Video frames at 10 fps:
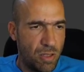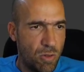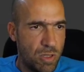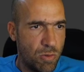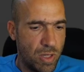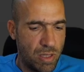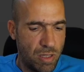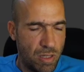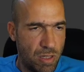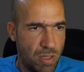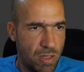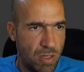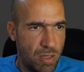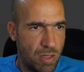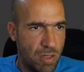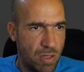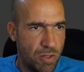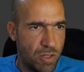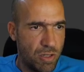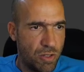those with
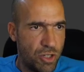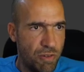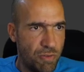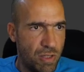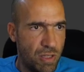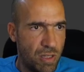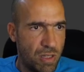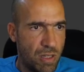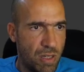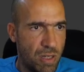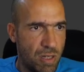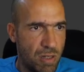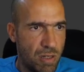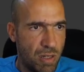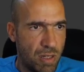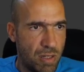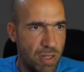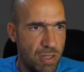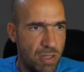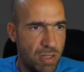just Shift
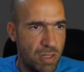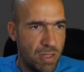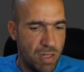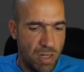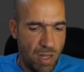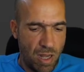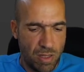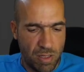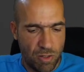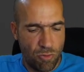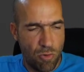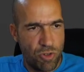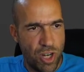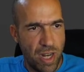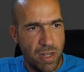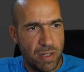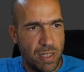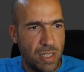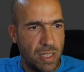and this and Control J.